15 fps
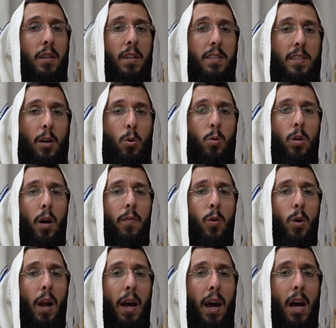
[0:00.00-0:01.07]
the zechut of
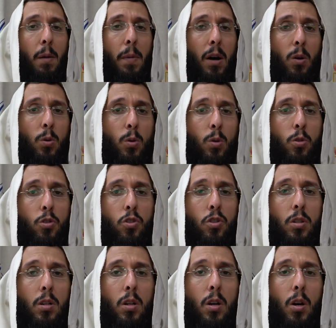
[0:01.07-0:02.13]
Orachaim HaKadosh
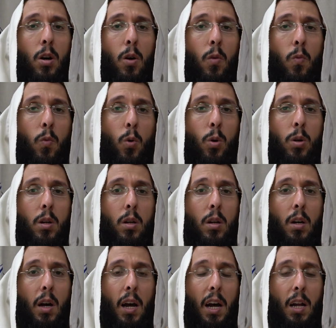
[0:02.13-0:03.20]
would
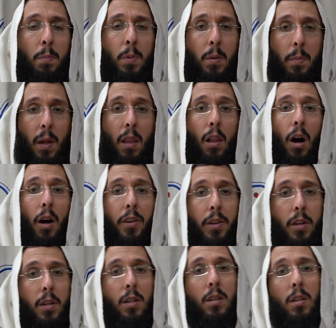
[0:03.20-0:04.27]
help him a lot.
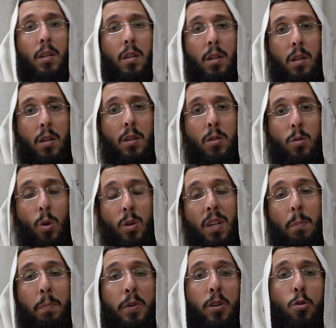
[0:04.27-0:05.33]
So
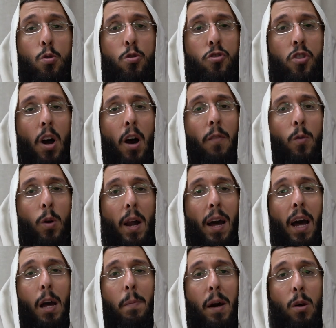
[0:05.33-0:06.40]
the pirush of
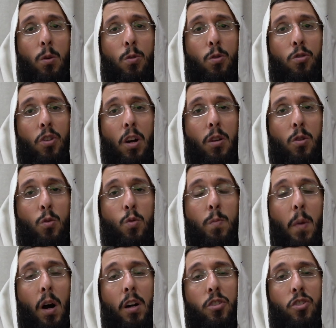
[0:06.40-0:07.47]
Orachaim HaKadosh on
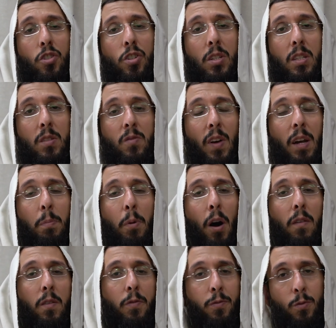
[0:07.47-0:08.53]
Chumash is very
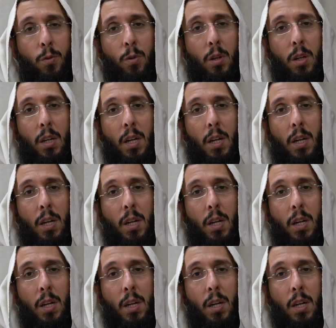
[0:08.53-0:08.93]
powerful,